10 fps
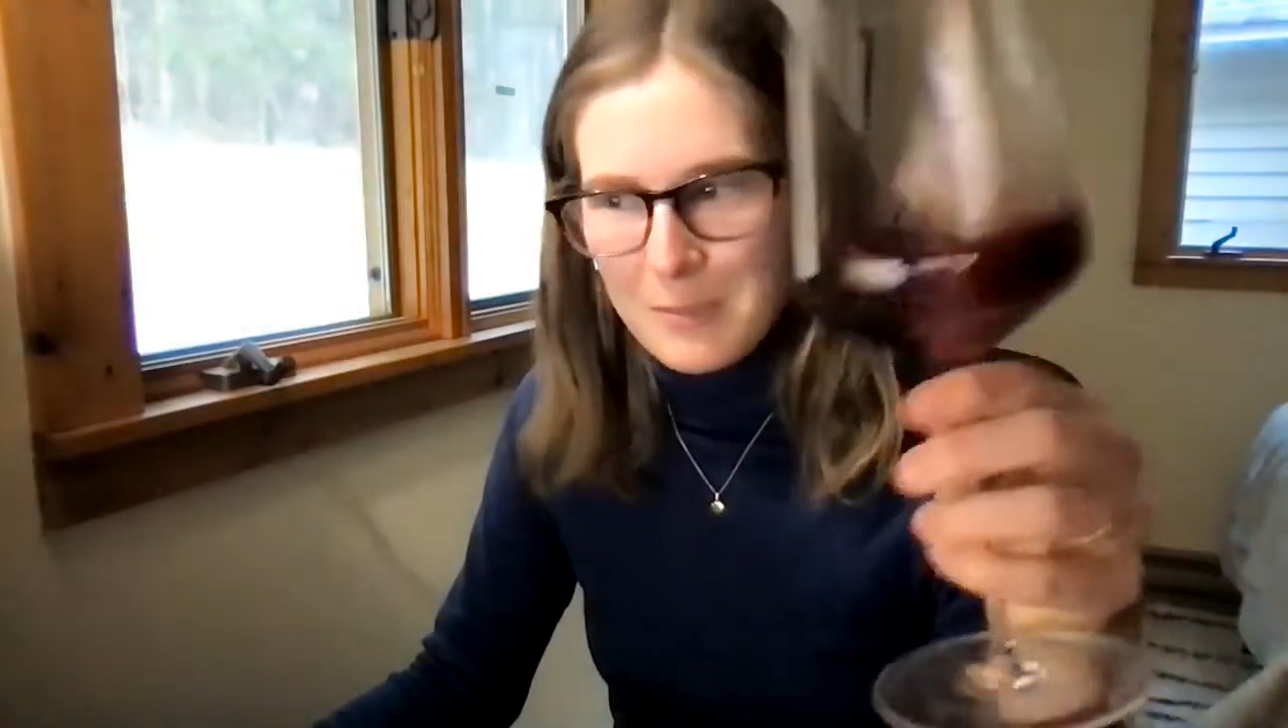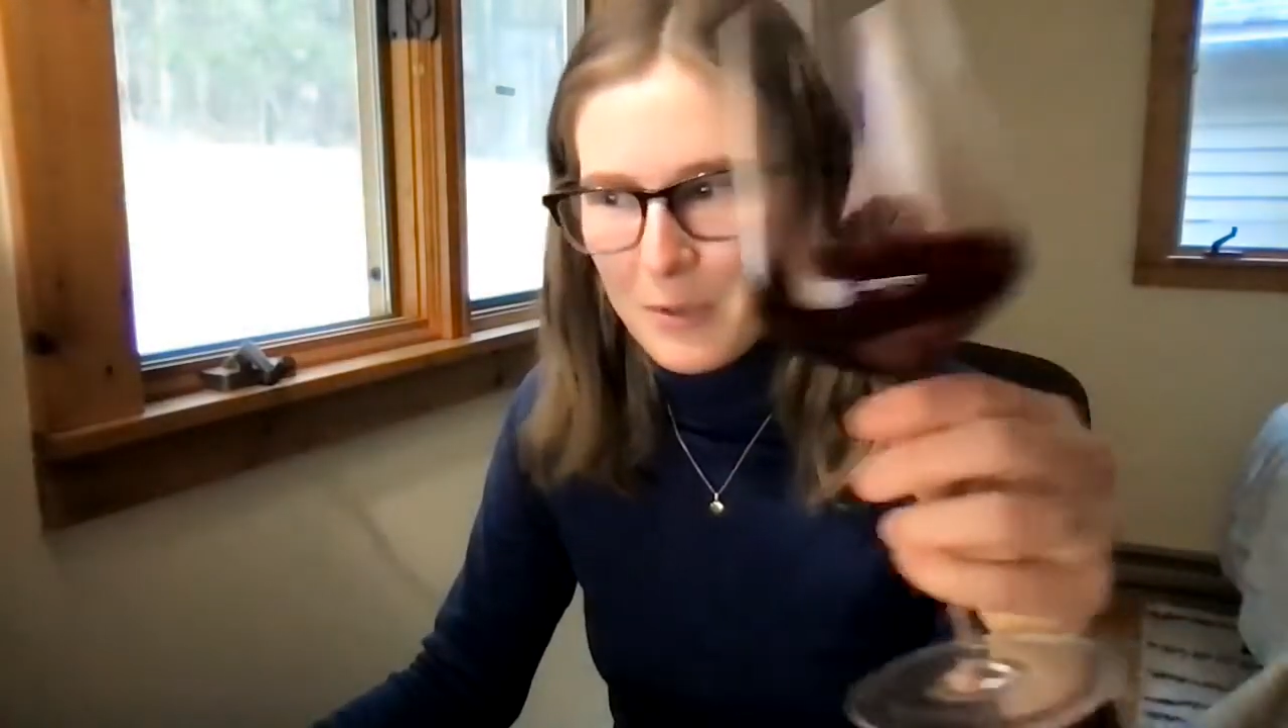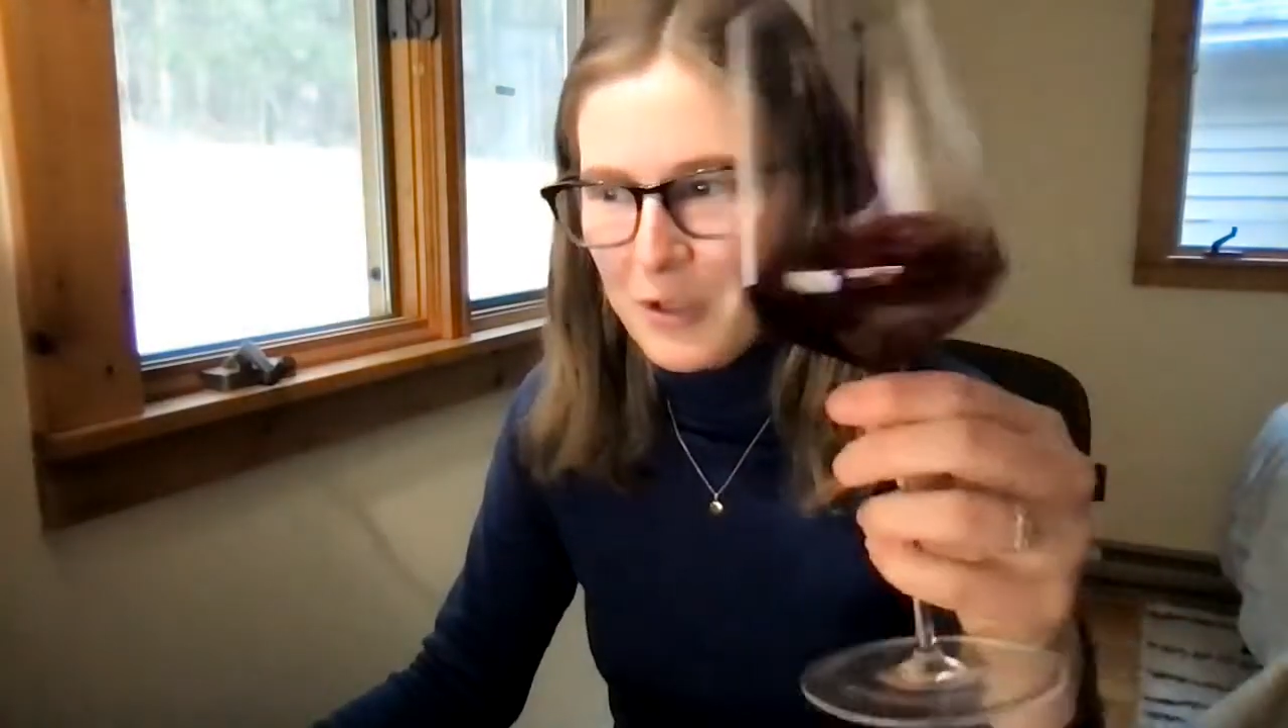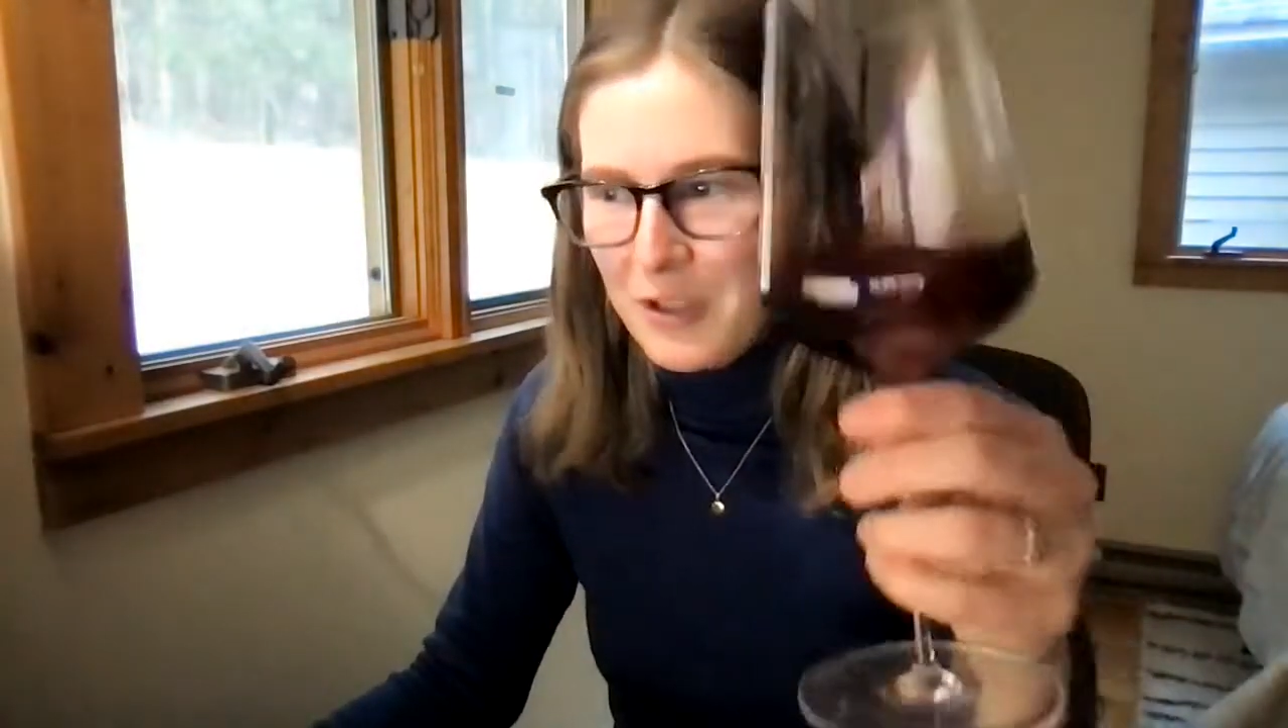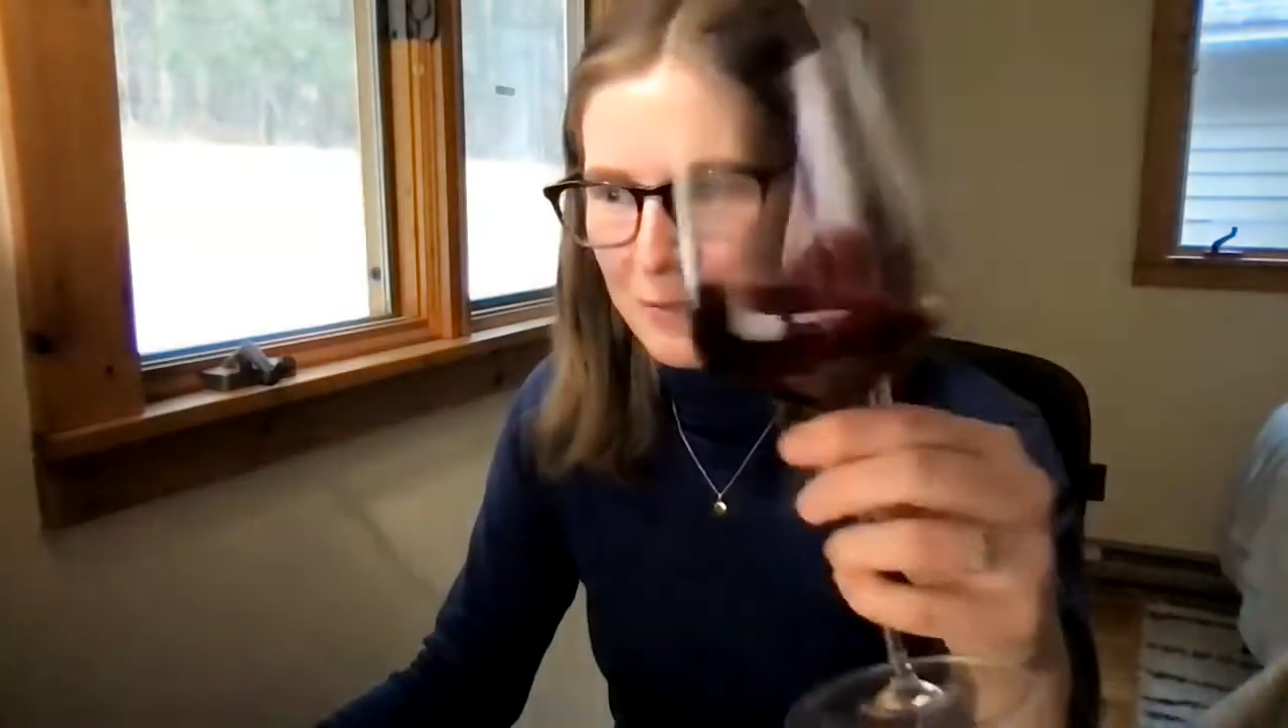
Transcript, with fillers: typical